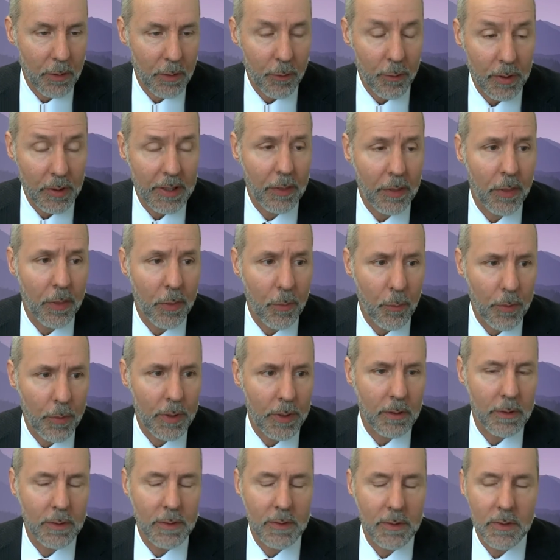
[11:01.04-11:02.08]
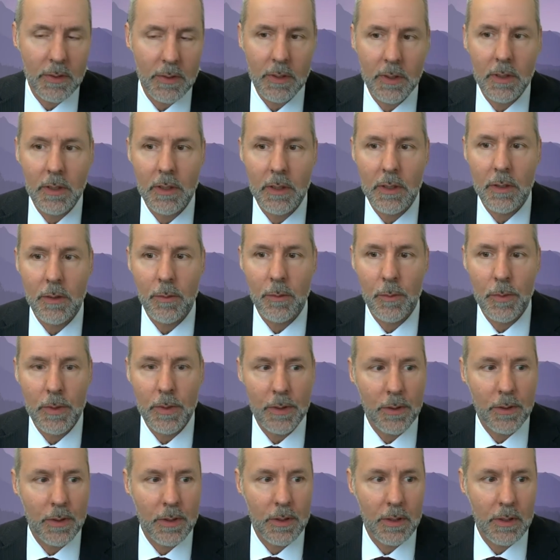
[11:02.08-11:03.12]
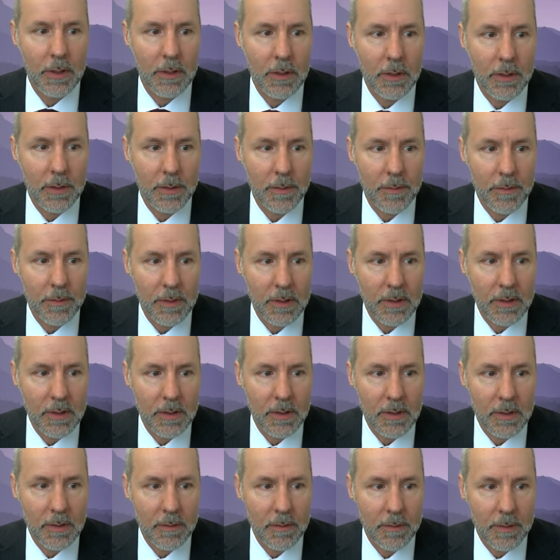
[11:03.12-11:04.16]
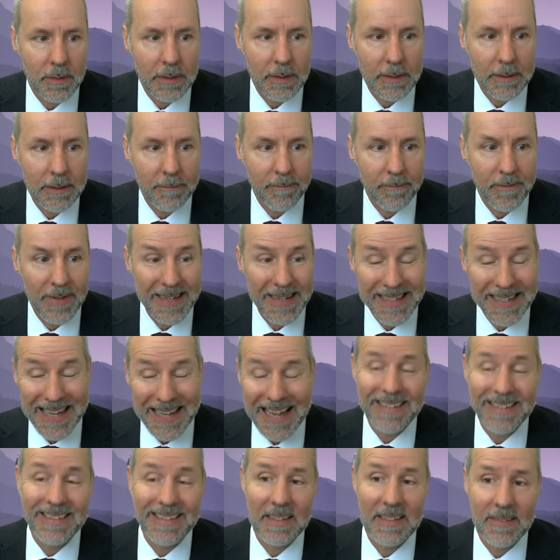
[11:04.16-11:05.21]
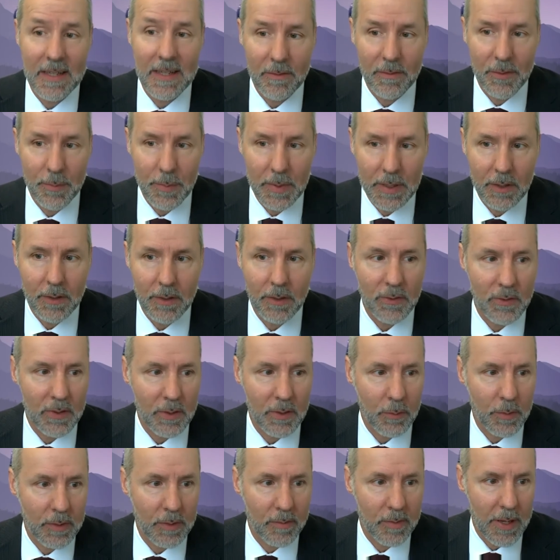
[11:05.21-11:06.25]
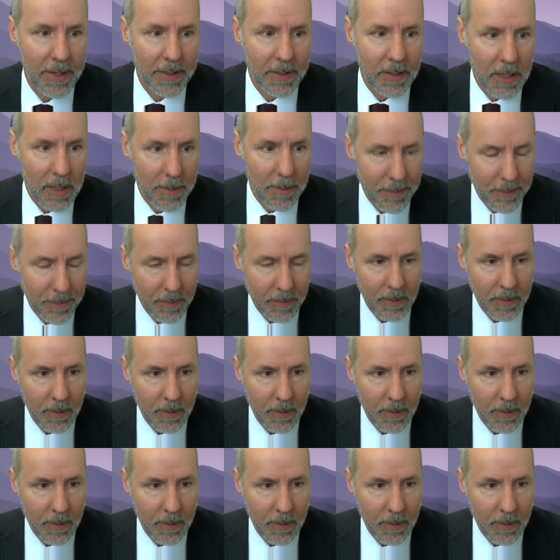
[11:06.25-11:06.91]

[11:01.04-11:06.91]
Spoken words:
are really thrilled with the fantastic set of speakers that we've lined up